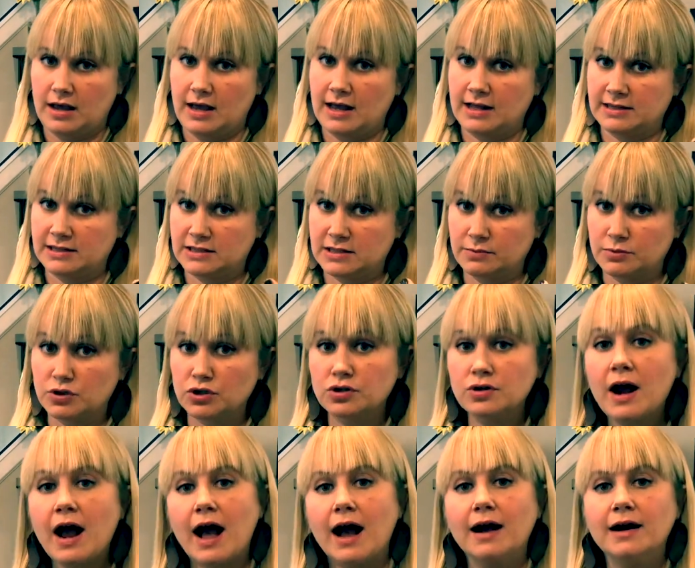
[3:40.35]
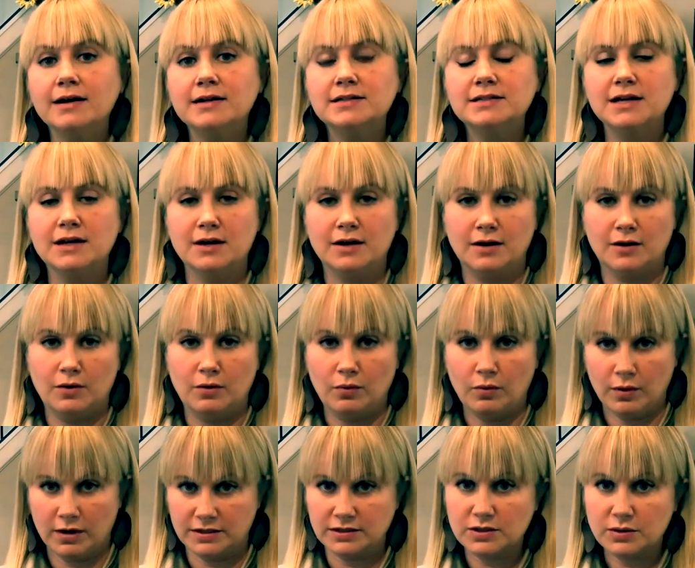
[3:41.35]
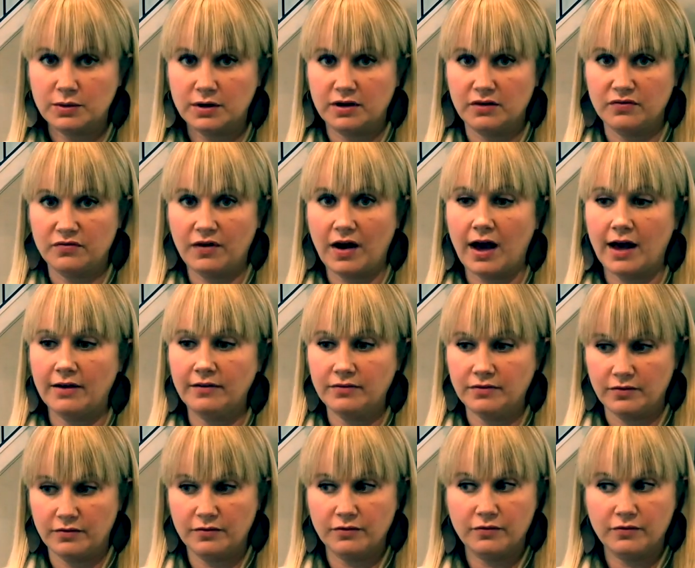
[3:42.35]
and subtract $125